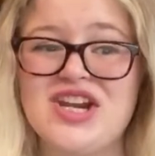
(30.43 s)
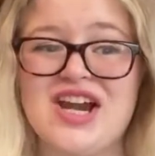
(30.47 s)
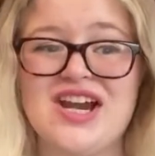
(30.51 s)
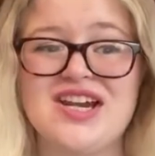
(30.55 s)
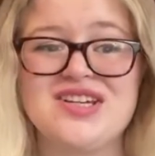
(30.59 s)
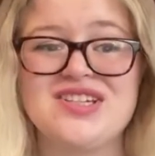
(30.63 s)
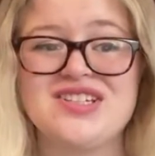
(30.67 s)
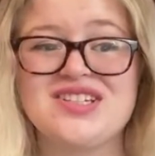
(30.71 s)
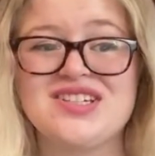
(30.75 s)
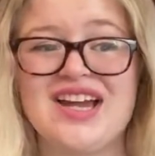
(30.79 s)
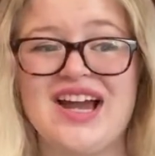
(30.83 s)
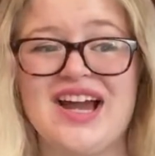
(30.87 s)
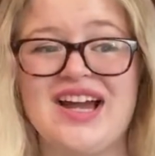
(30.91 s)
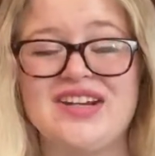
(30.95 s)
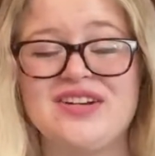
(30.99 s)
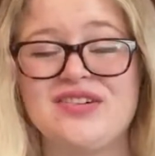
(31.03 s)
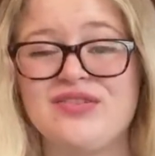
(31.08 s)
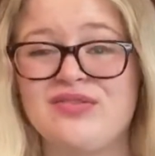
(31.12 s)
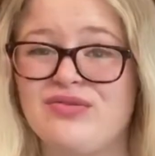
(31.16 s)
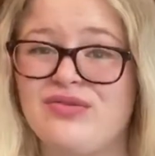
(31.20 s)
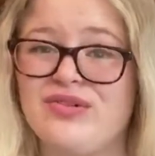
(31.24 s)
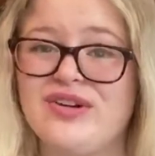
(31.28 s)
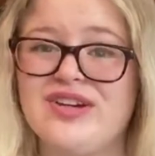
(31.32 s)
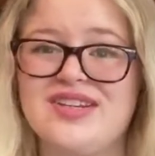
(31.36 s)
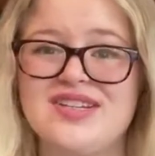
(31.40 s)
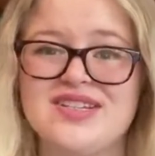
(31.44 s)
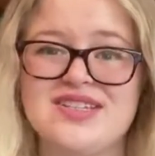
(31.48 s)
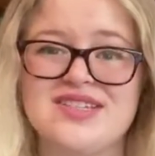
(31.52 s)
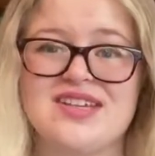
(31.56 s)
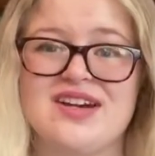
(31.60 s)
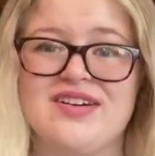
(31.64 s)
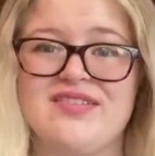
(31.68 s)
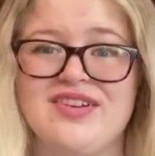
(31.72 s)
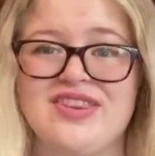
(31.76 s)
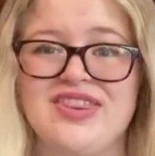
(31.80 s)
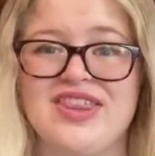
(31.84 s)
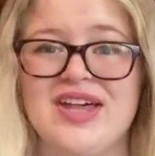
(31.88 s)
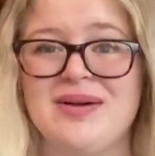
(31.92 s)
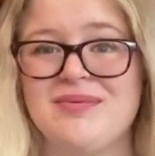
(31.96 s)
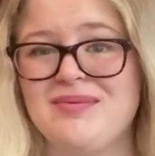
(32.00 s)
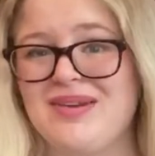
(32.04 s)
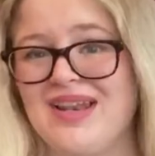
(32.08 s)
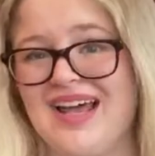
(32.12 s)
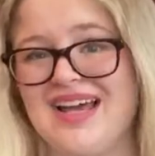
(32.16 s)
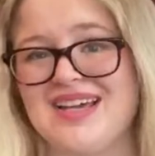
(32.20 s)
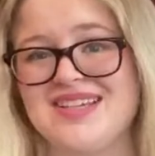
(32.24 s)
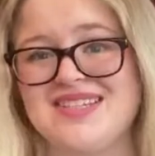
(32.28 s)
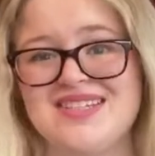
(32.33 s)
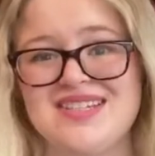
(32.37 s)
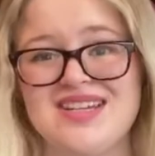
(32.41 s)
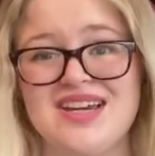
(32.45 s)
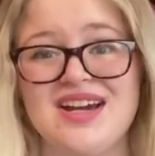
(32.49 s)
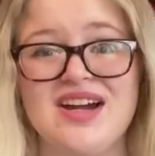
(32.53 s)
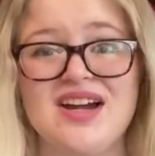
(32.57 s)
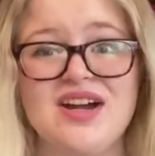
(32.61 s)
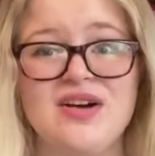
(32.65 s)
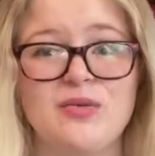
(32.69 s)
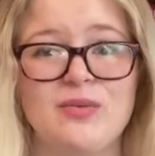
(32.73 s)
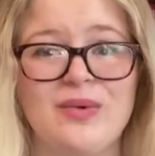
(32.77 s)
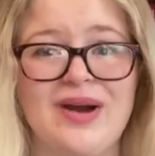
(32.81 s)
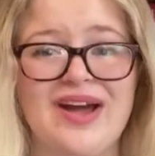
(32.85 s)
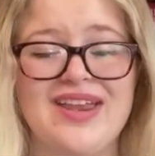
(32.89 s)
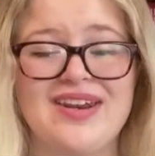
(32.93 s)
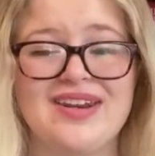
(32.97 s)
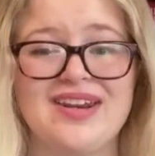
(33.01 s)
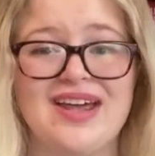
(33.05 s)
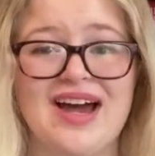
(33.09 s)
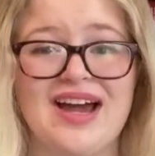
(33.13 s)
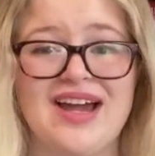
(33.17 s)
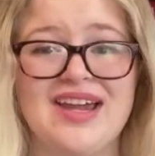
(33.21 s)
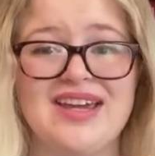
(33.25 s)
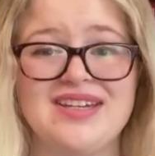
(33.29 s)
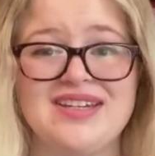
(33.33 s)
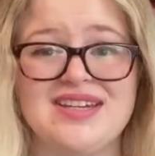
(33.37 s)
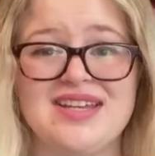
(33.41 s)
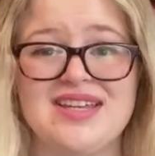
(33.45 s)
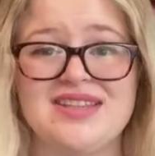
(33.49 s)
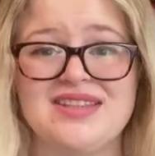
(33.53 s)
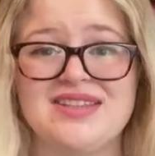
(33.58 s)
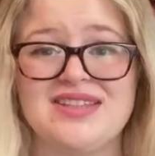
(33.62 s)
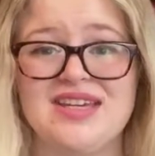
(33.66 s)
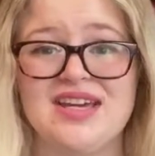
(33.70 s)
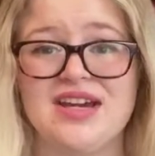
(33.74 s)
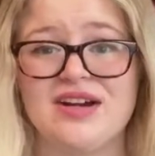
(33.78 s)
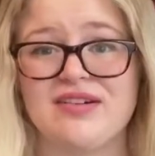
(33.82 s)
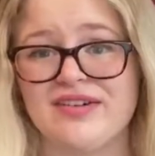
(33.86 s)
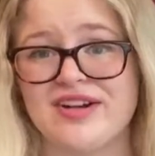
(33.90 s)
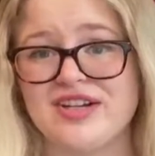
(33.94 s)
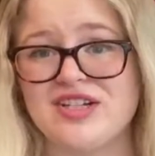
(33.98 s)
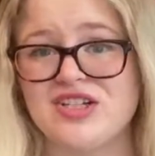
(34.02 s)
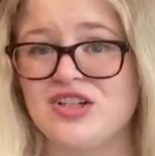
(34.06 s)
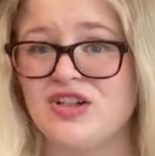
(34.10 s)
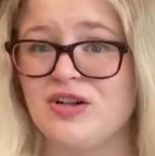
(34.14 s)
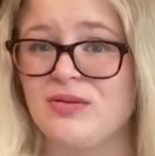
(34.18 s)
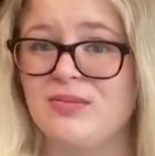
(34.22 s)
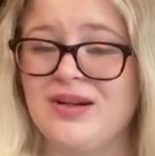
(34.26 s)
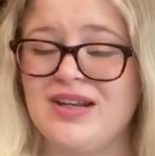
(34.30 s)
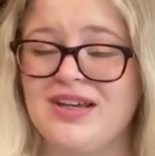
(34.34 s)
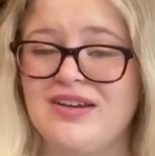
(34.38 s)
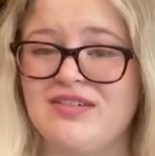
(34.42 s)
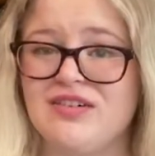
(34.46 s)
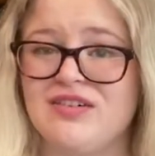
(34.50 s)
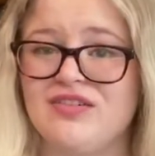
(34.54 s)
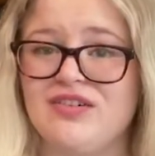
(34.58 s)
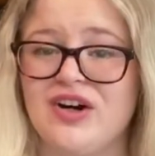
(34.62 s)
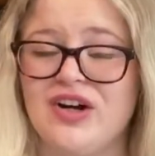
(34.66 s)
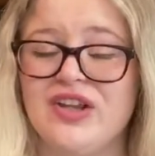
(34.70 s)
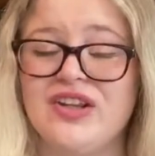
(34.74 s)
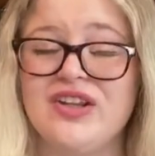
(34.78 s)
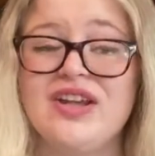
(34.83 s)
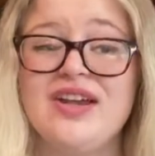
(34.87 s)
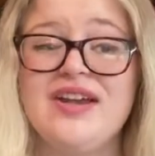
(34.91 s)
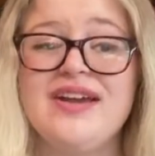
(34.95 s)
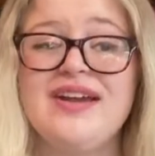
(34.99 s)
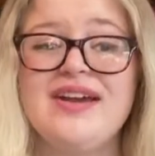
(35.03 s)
I kind of rediscovered them last year when I did the original Believathon,